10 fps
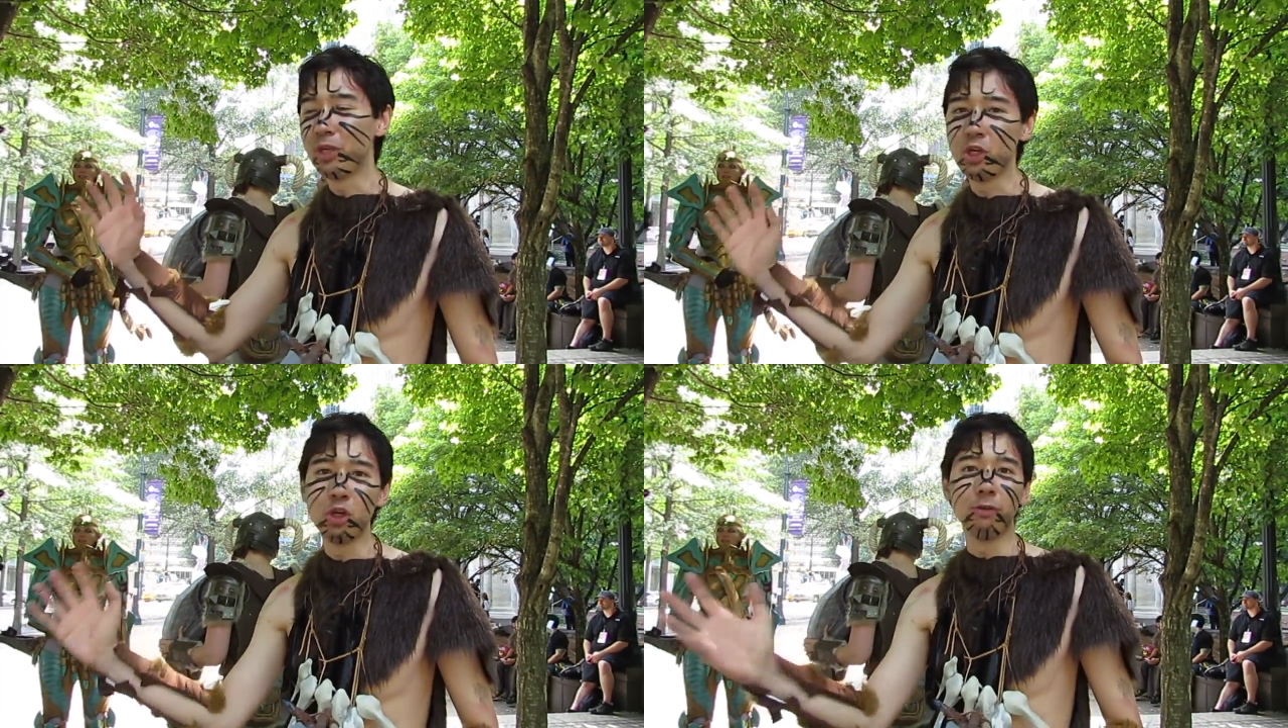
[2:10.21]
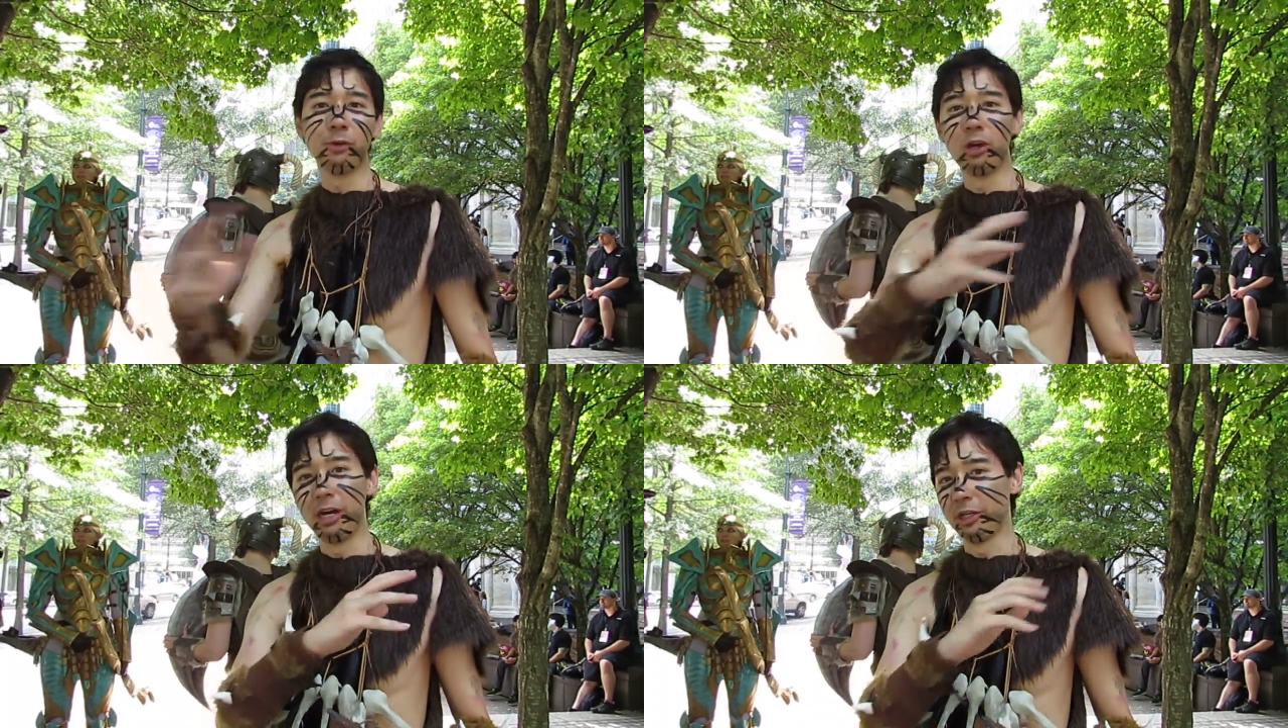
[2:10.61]

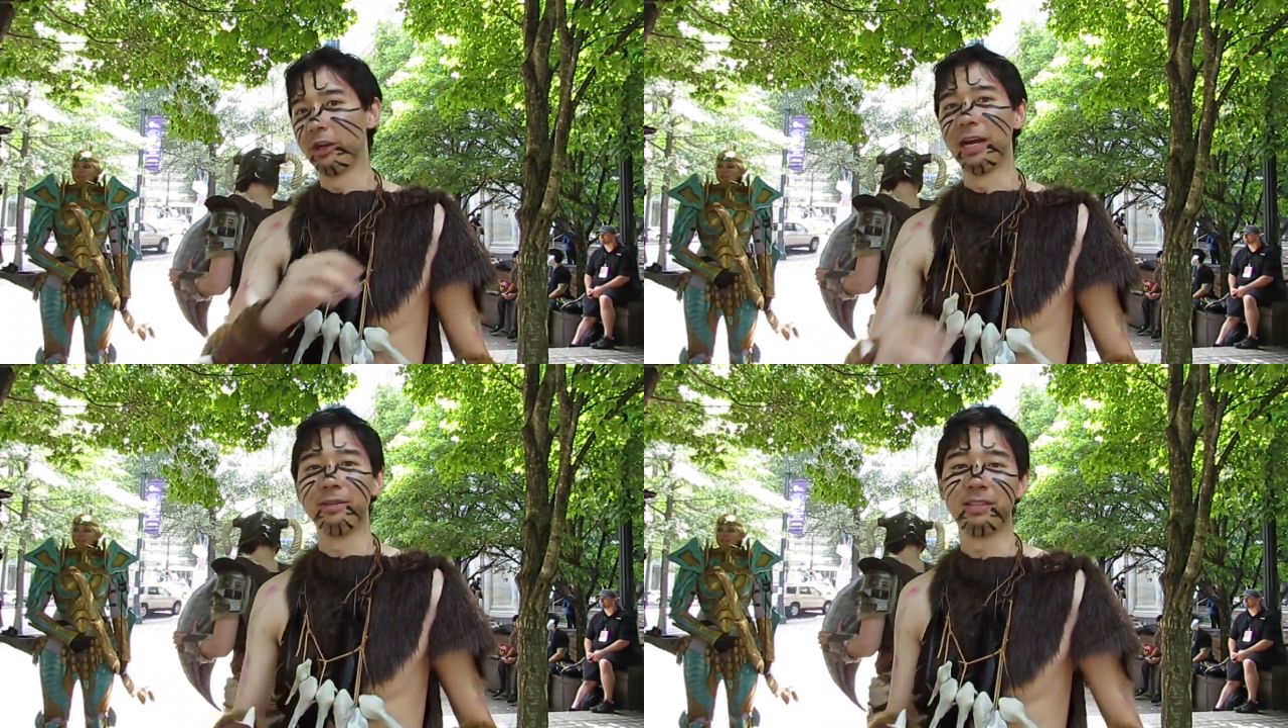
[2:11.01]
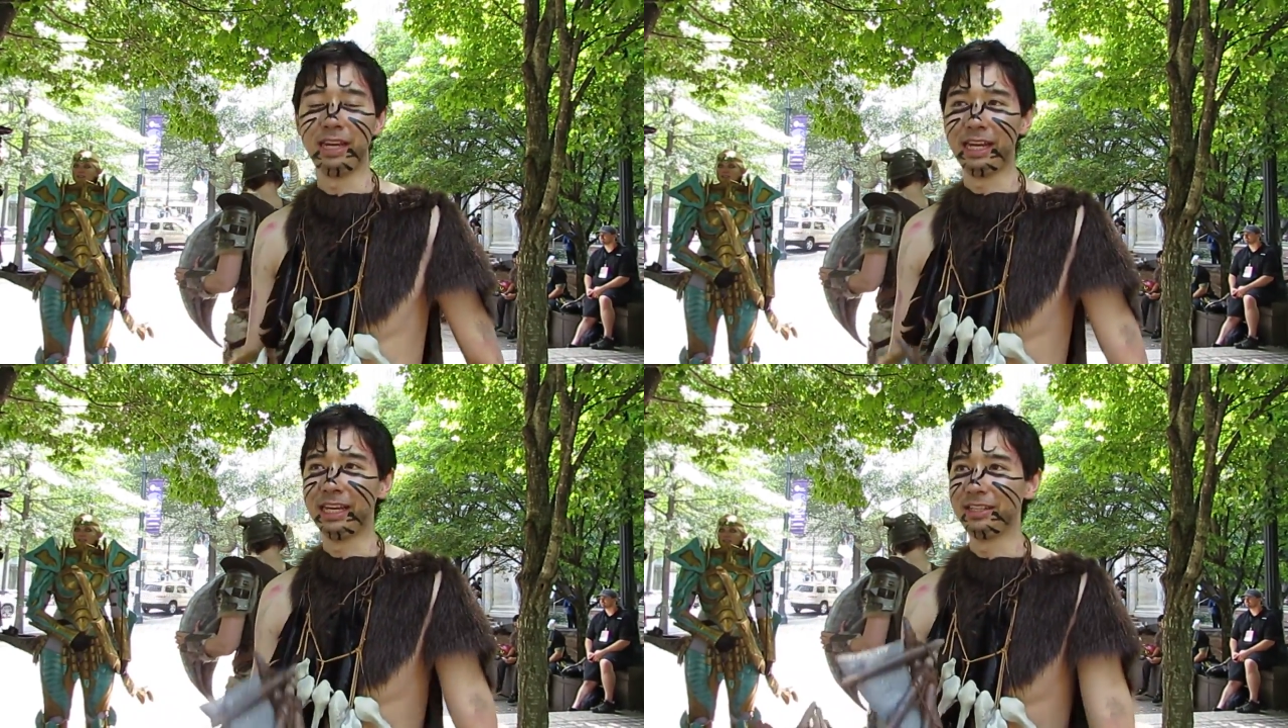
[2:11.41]
beautiful underground
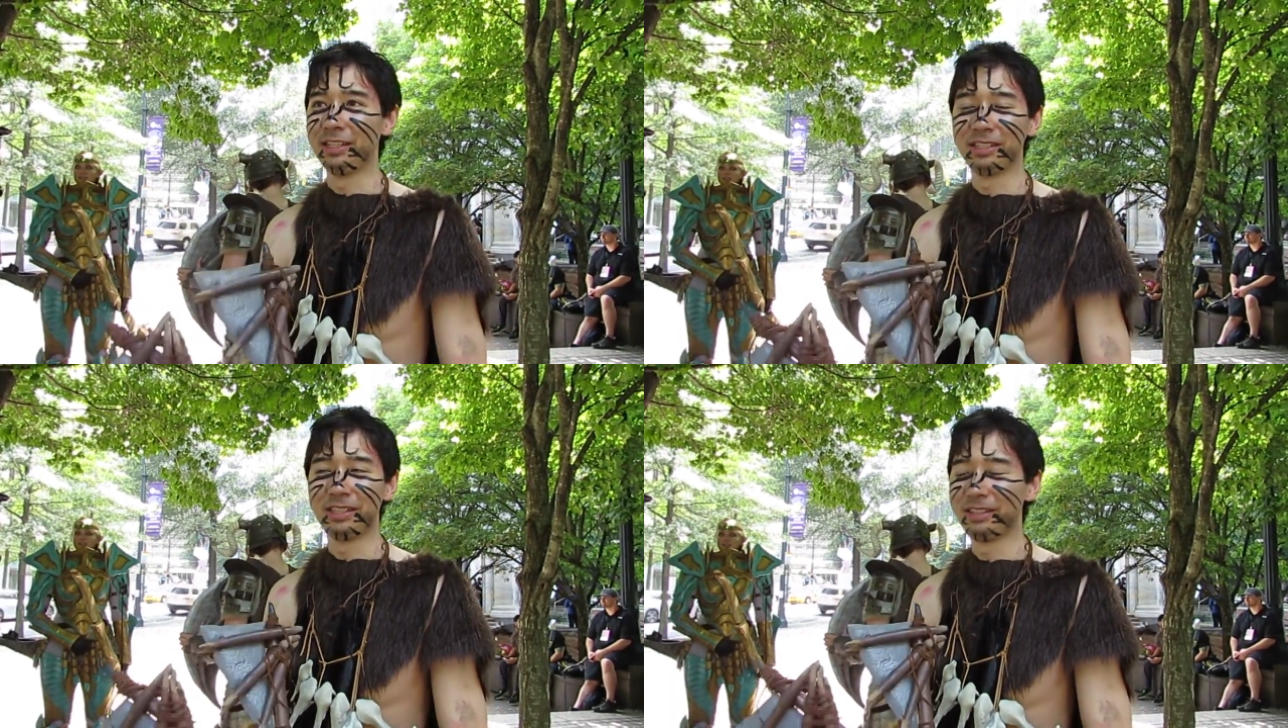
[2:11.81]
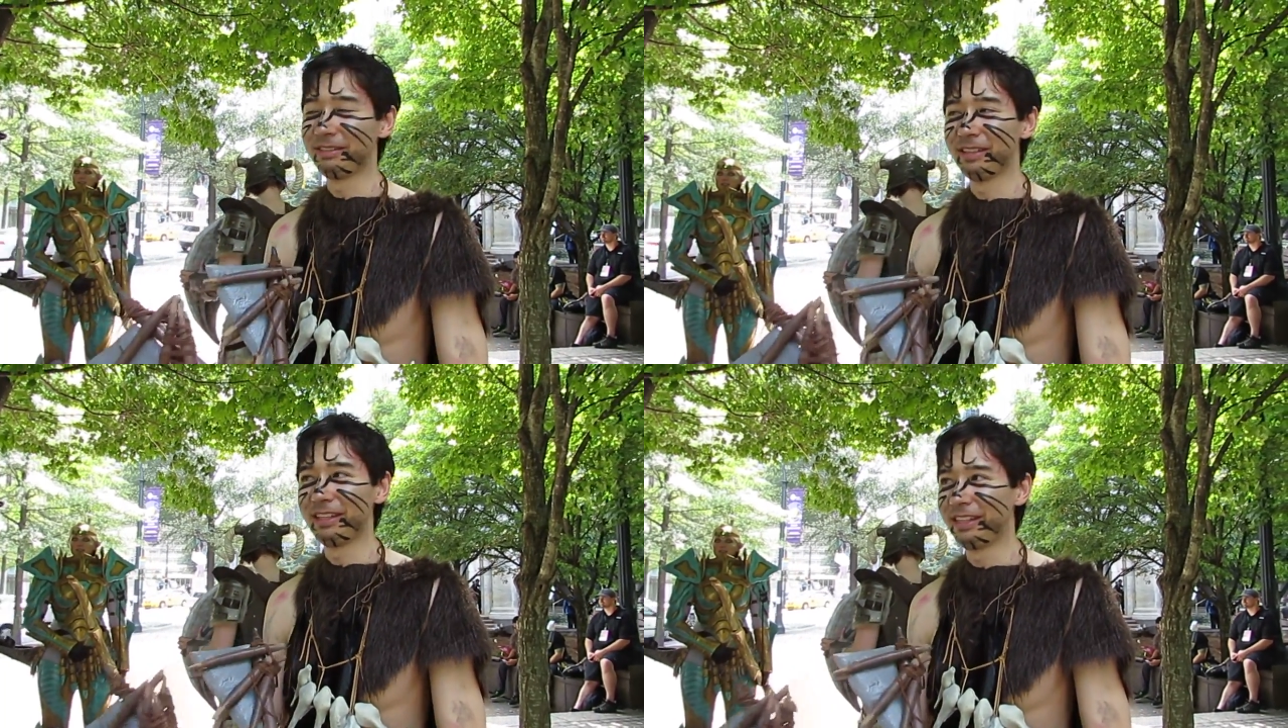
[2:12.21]
city, and just,
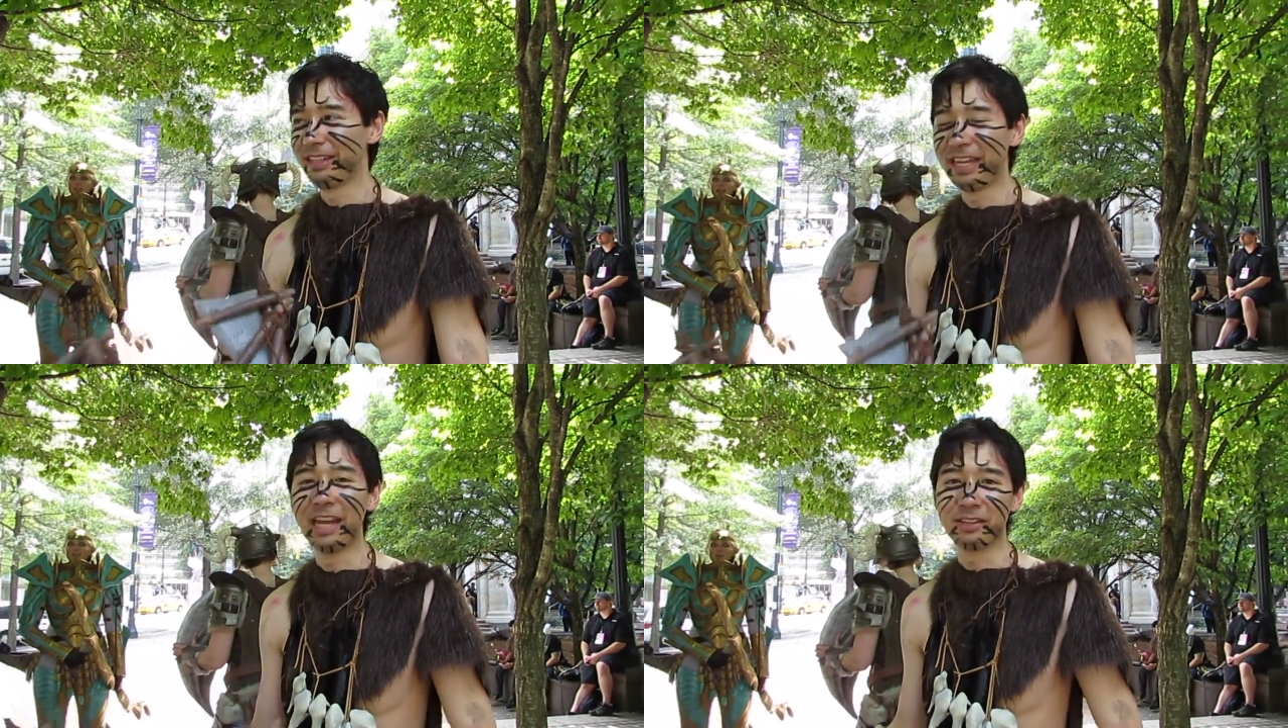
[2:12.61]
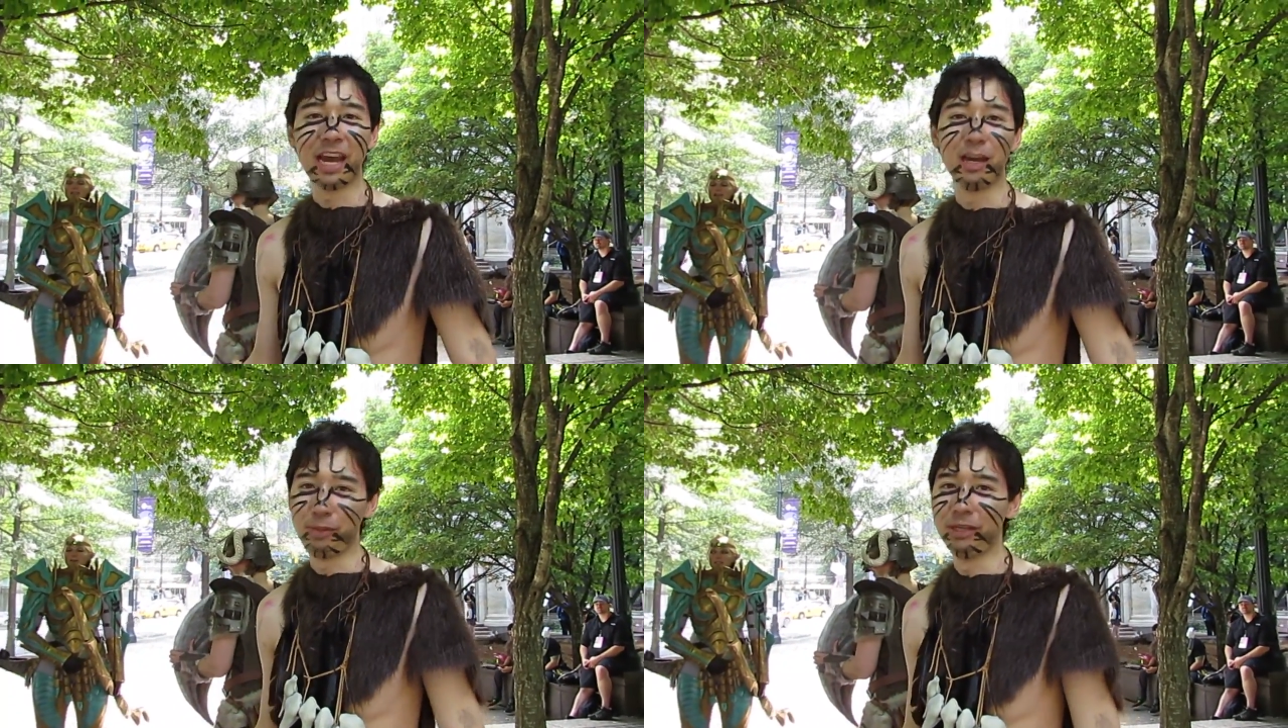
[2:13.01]
that's
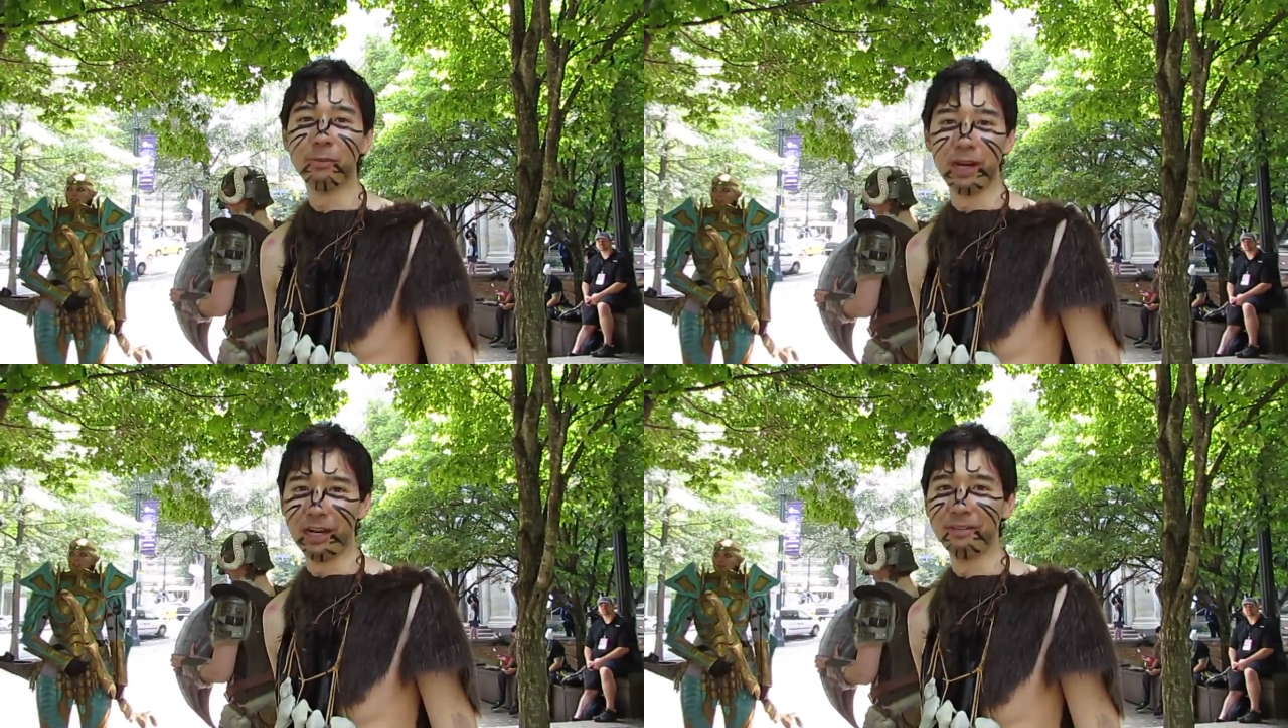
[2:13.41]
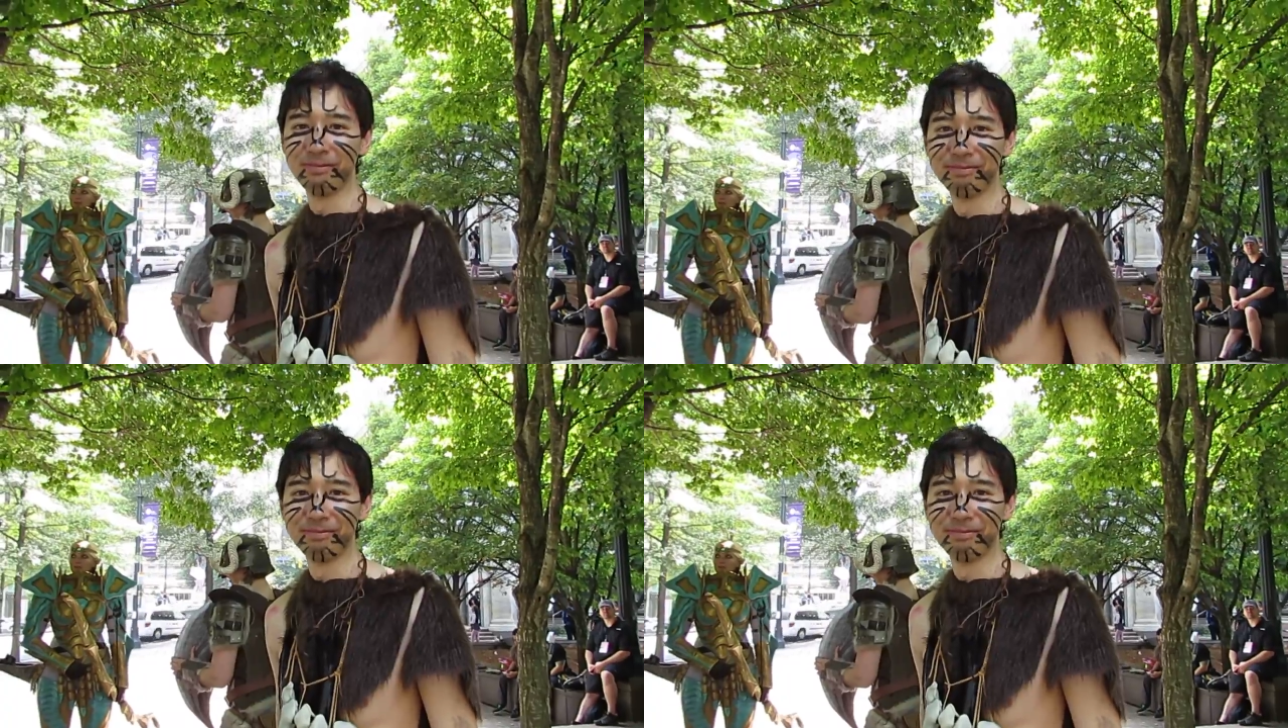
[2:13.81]
gotta be the winner.